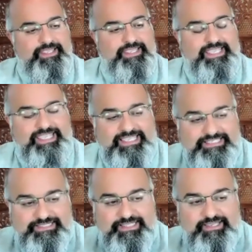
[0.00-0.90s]

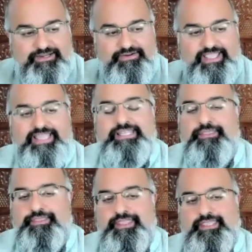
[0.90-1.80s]
Is there
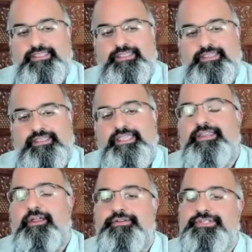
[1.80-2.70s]
anything in
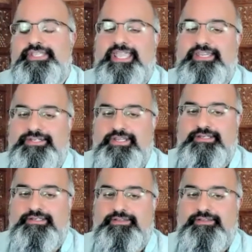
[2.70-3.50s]
our education